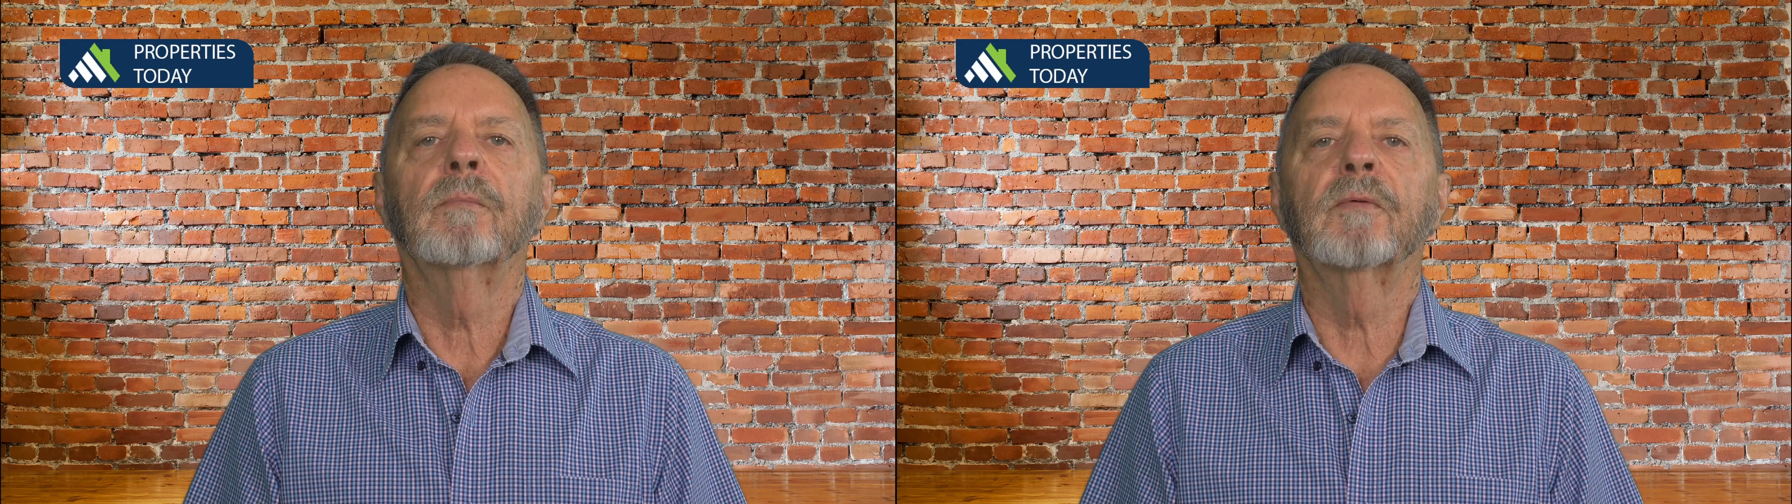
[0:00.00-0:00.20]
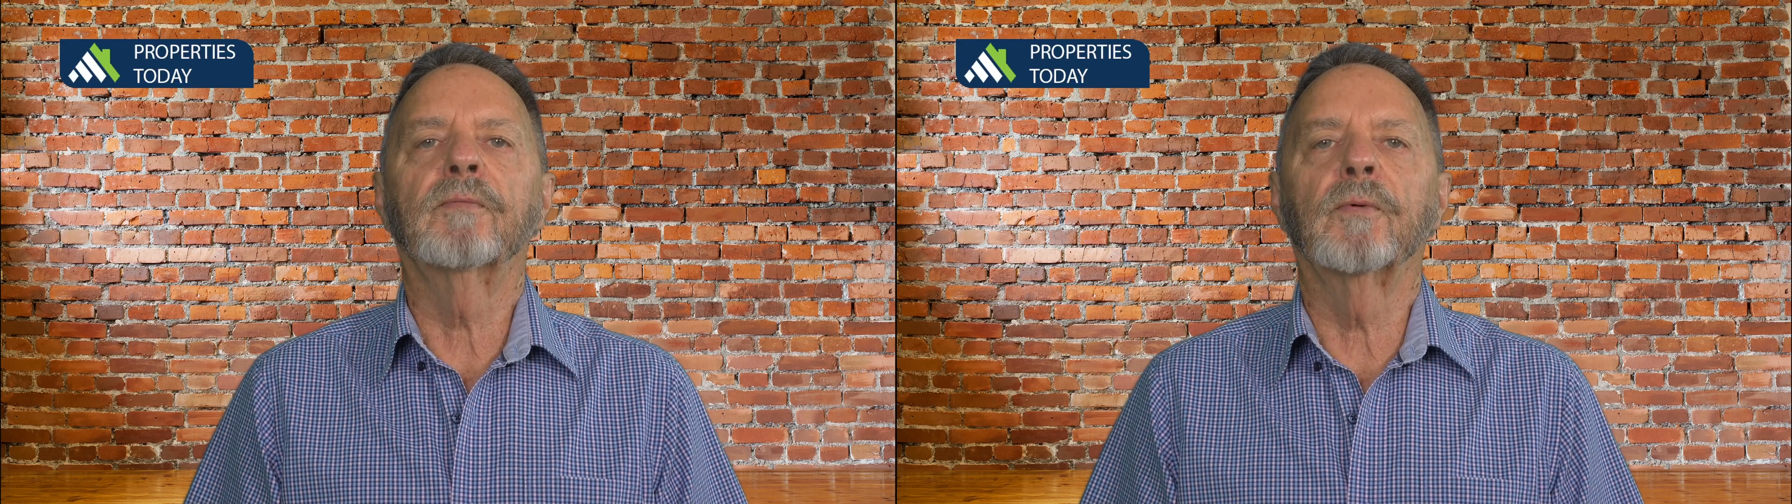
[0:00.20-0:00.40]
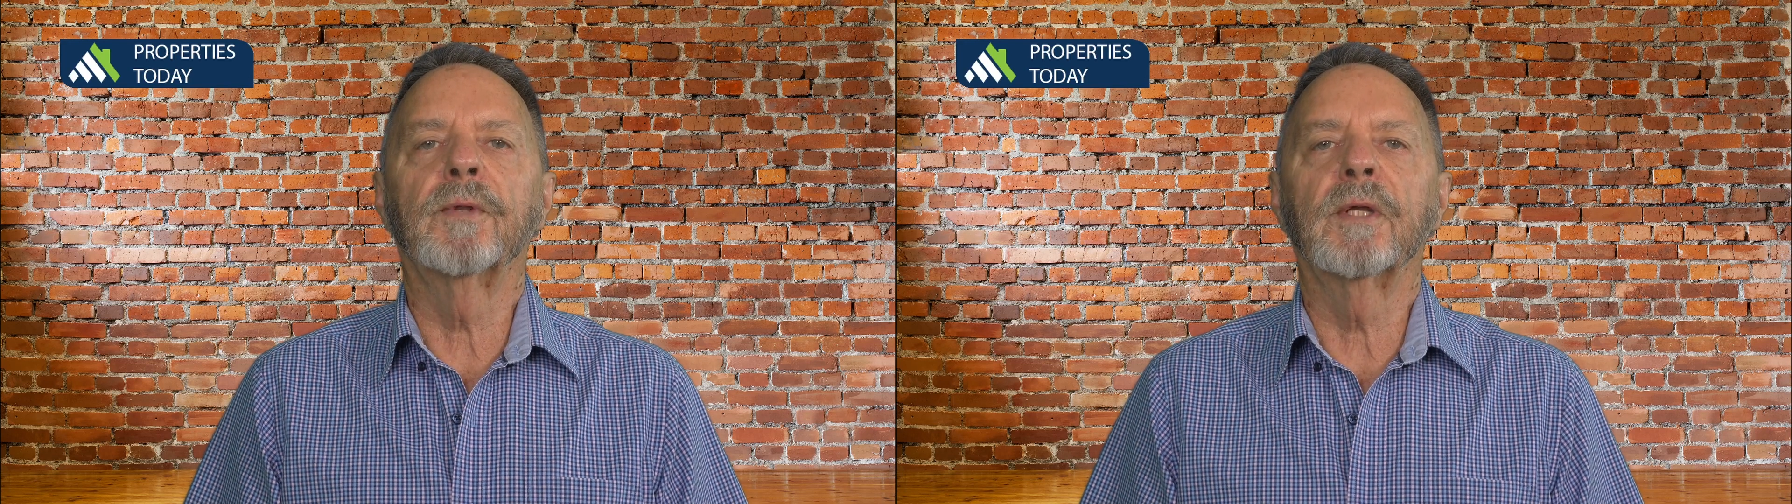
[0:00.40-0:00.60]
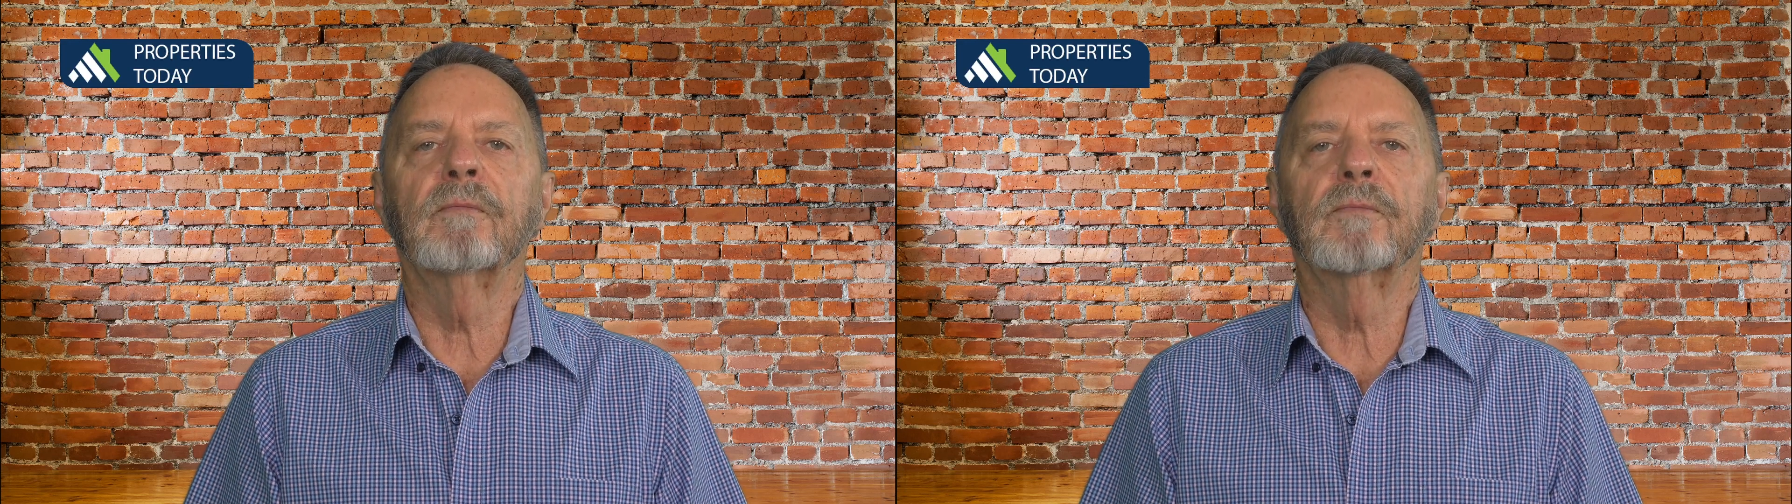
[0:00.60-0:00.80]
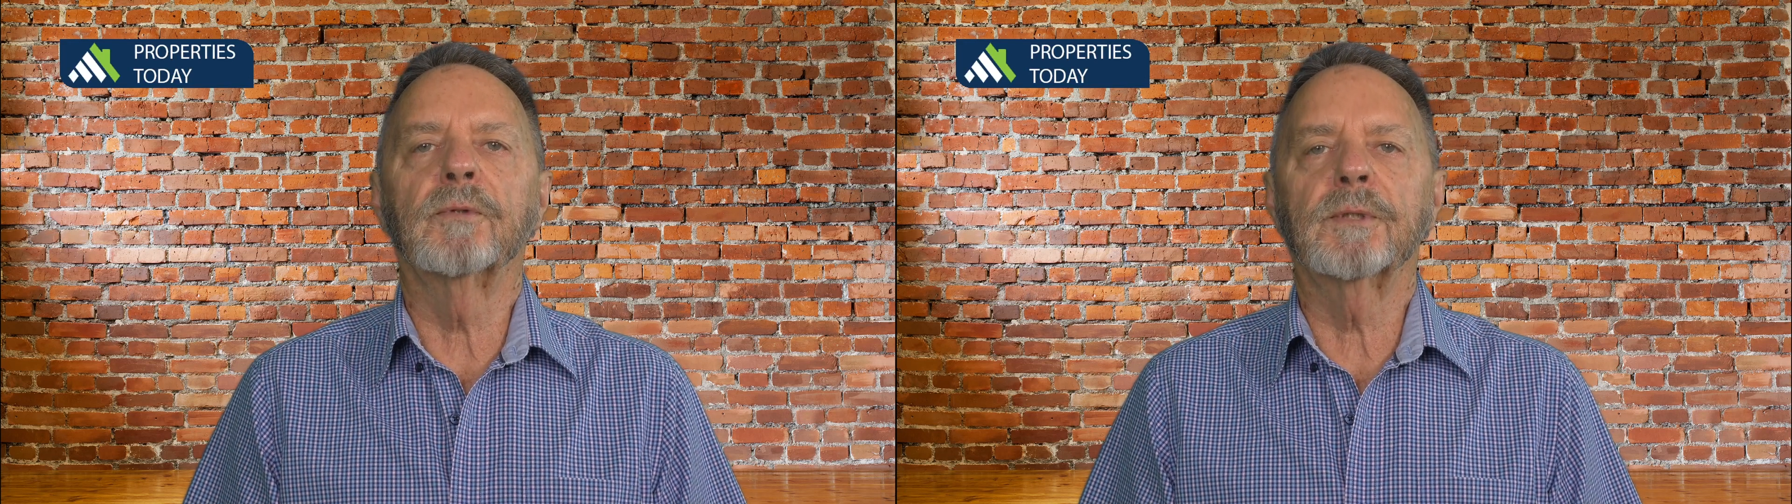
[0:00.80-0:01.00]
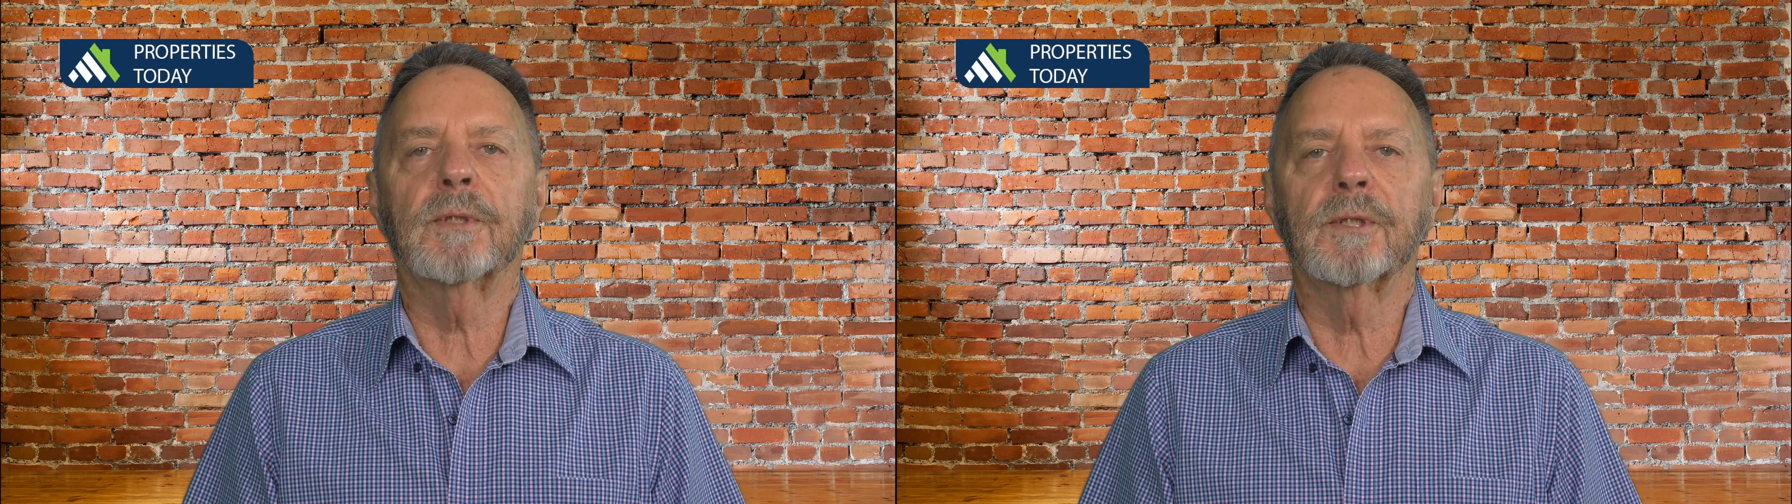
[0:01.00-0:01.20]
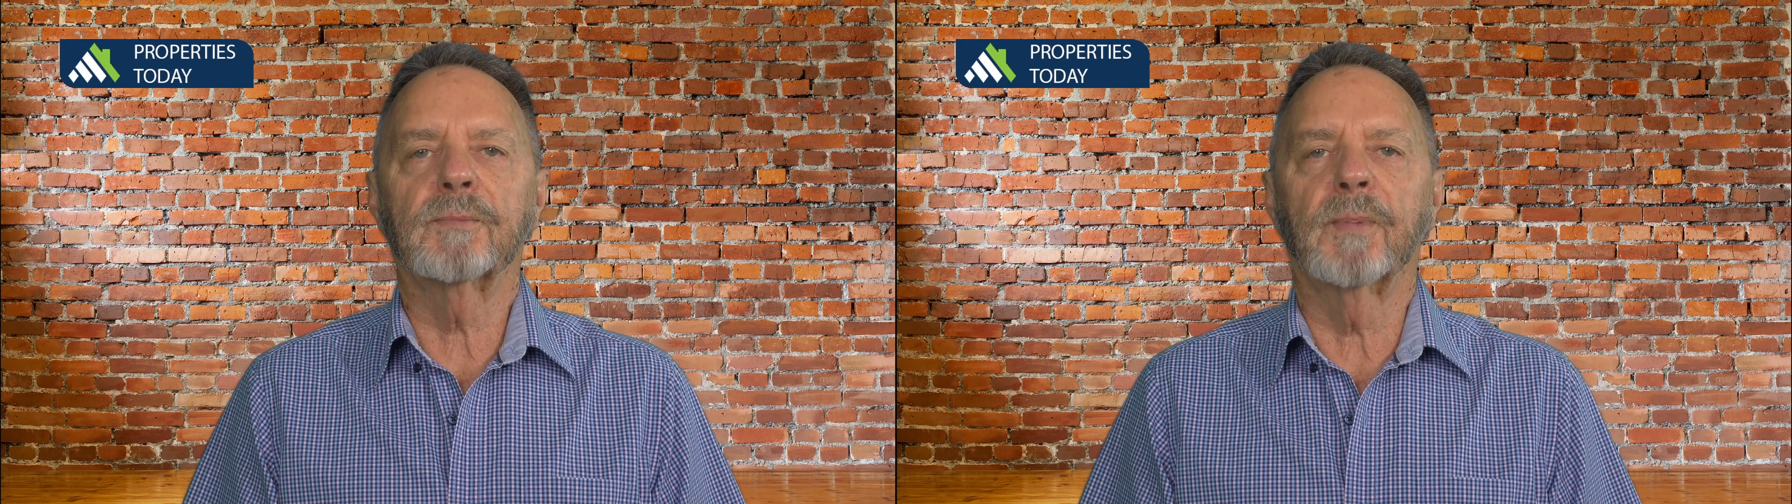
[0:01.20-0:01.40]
before the invoice is